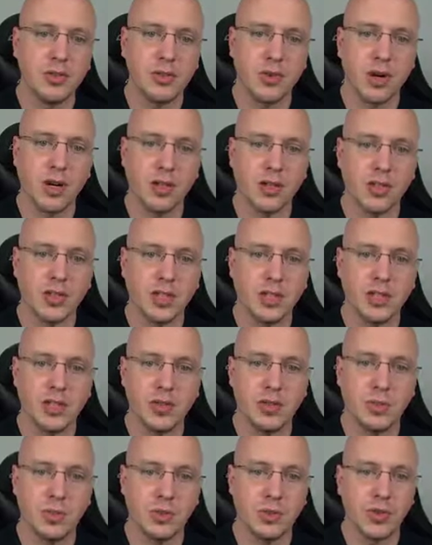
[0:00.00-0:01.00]
a raw
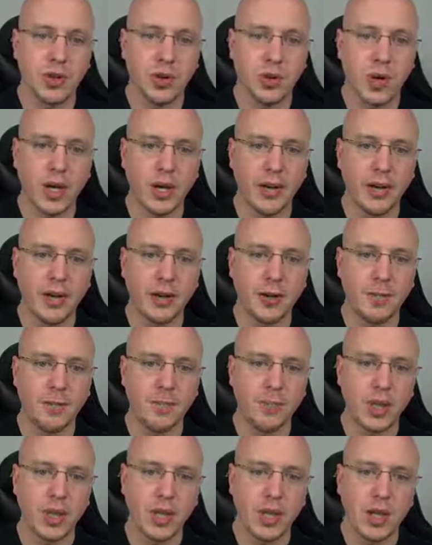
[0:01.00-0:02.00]
extension with no header,
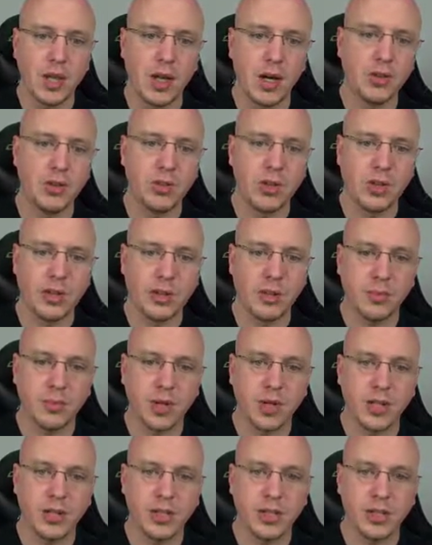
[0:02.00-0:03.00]
do log
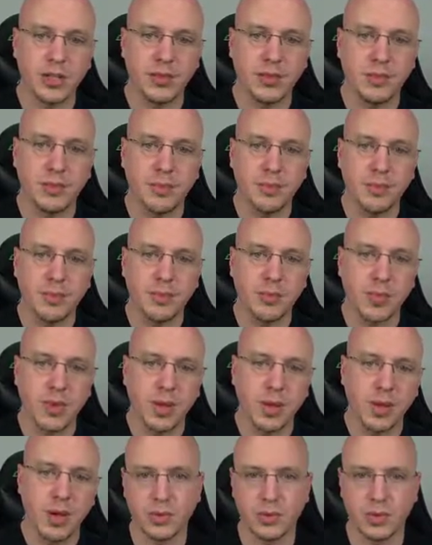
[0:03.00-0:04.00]
compression,
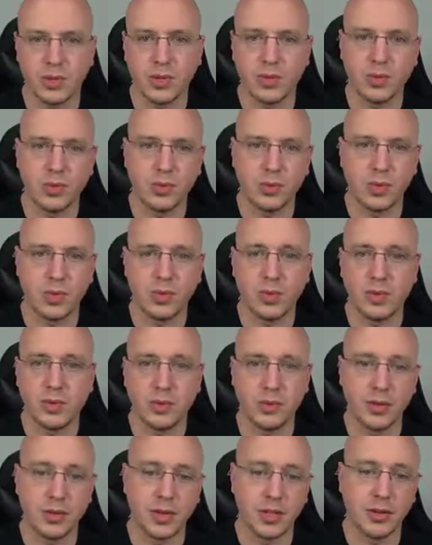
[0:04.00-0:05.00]
which what
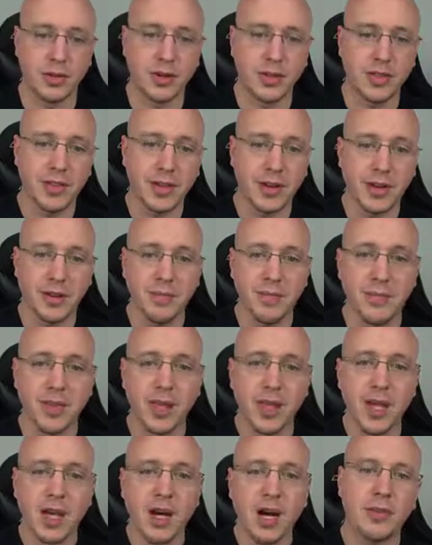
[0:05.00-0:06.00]
was said right there.
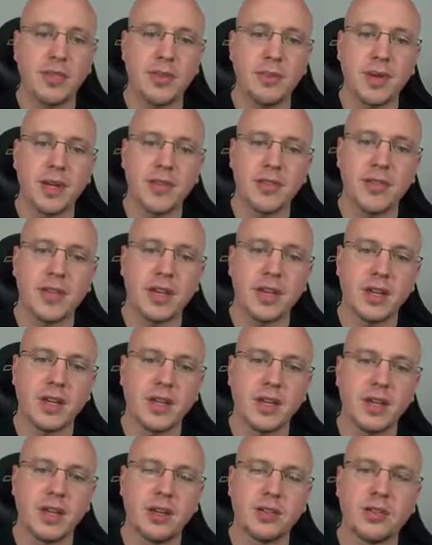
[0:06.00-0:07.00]
But the main thing
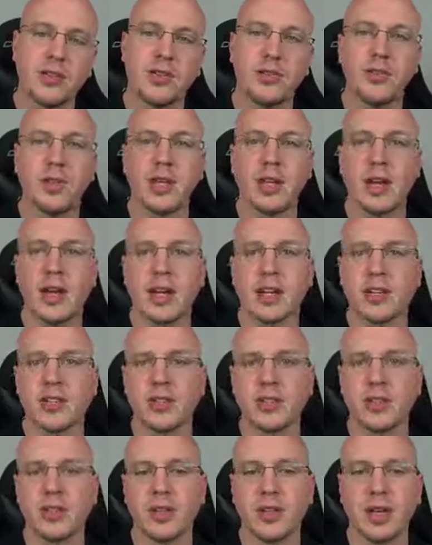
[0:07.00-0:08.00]
here too that I
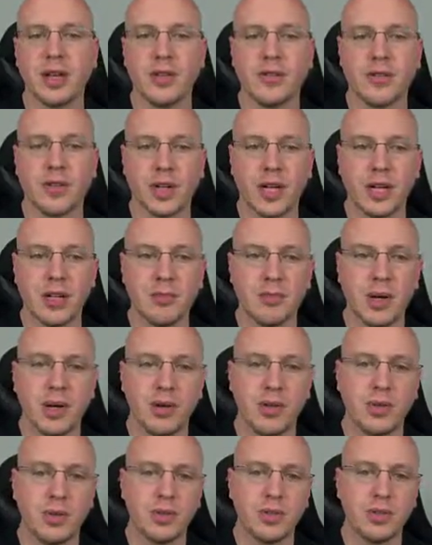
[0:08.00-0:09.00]
actually had forgotten
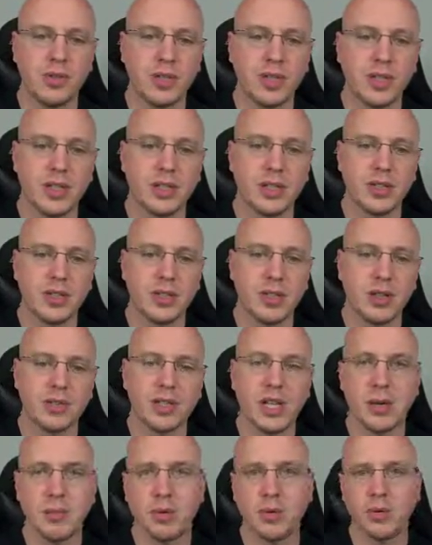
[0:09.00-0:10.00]
about was these
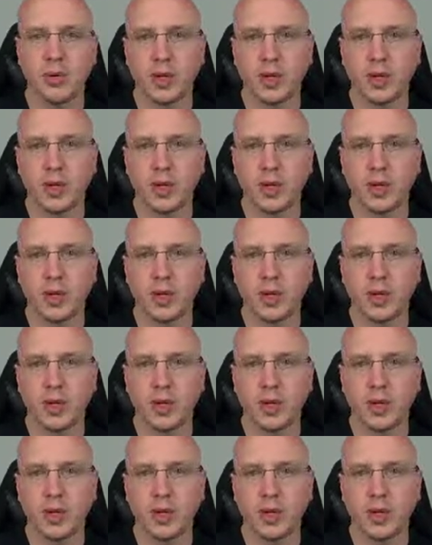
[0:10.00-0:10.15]
sample